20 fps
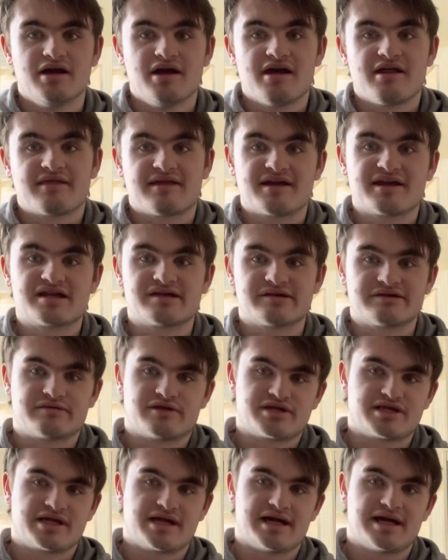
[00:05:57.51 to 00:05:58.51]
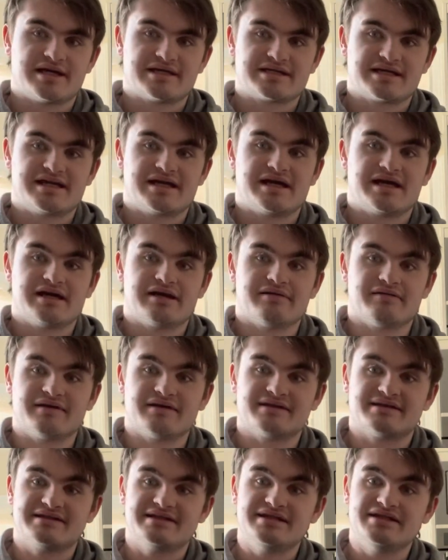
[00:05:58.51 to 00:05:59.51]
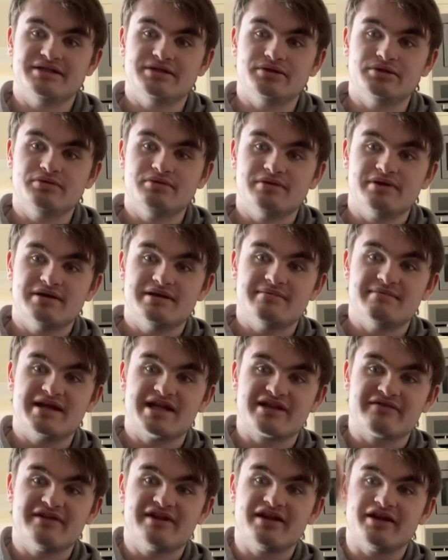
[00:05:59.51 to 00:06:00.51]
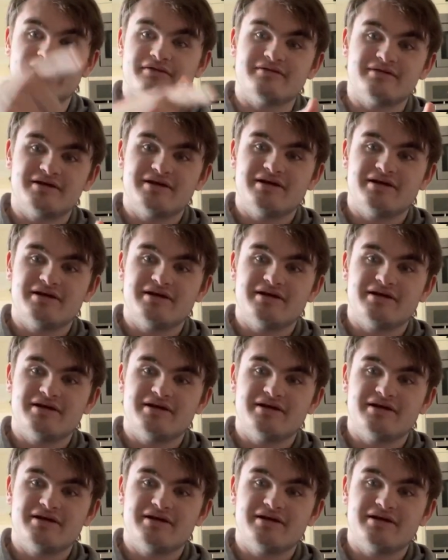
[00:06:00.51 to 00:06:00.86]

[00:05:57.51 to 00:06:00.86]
Thank you so much for watching, guys, and I will see you in my next video.